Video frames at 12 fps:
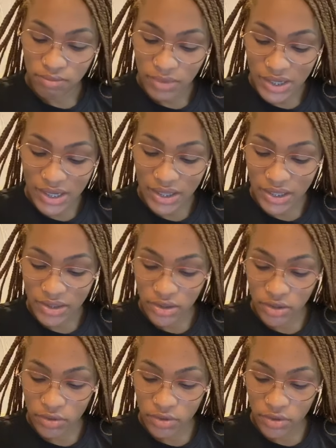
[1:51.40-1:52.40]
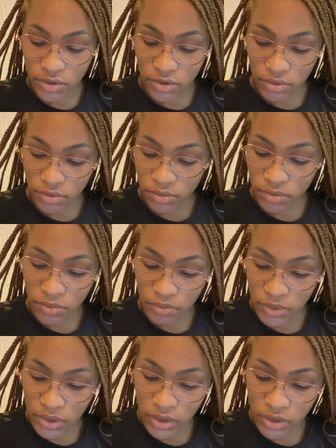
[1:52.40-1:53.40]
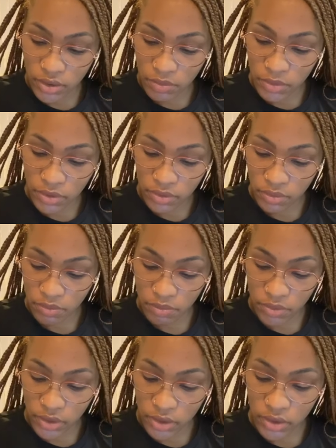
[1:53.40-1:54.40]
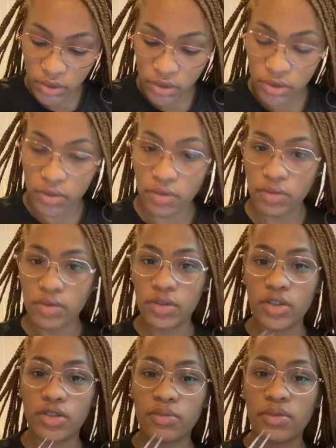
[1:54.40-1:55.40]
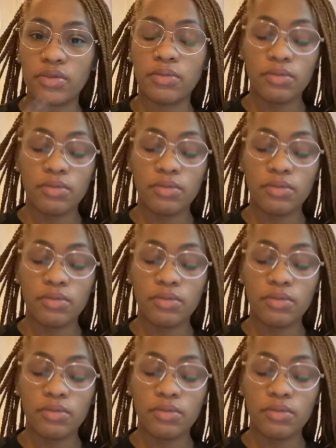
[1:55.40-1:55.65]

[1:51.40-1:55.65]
I like to use the 2 prong hook, this one,